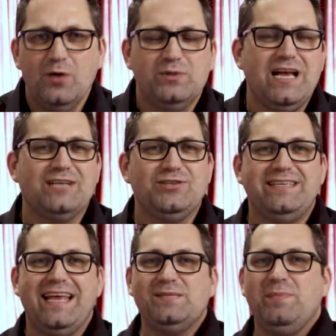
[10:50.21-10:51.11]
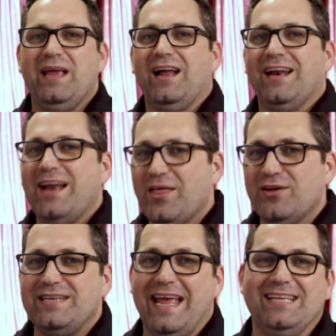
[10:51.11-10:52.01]
Which actually takes me on
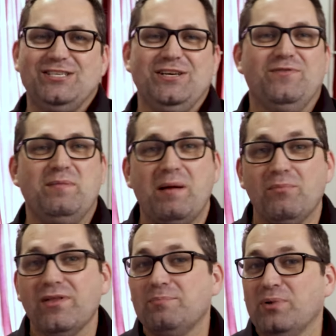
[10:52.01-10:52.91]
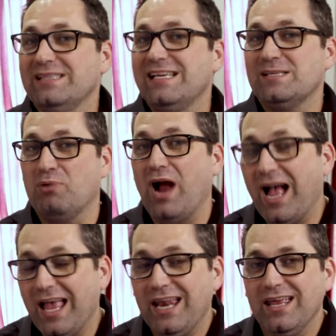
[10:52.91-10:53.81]
another tangent. Remember The Princess
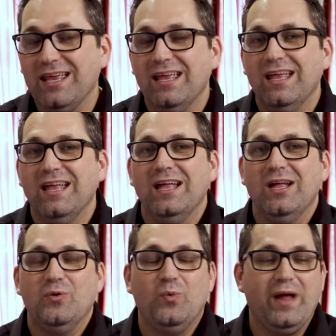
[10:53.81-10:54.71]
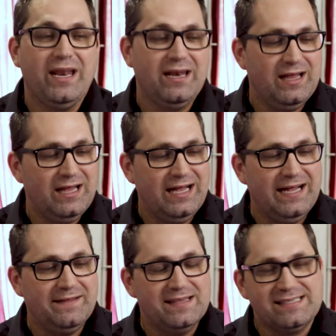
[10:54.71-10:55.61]
Bride? When
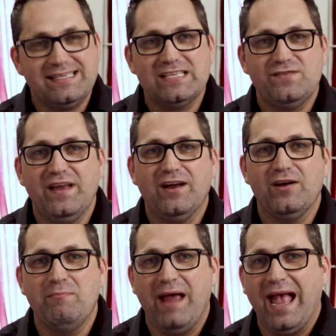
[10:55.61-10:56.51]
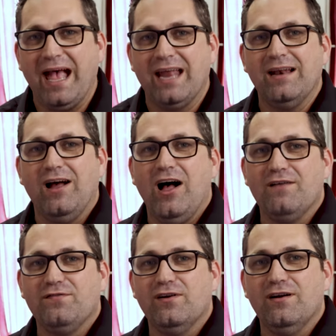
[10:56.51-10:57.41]
uh, the six-fingered man
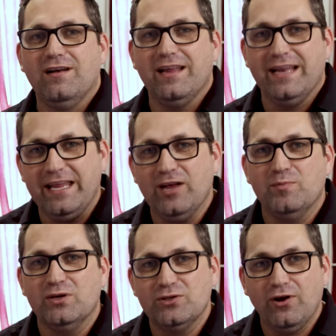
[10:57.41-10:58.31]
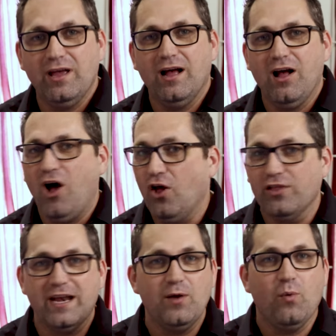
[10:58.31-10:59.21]
offered Inigo Montoya
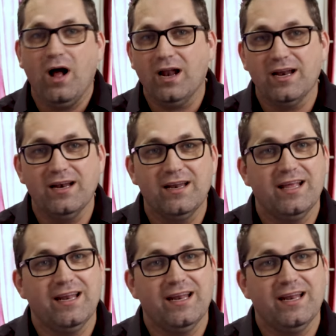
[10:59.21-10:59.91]
all that he wanted,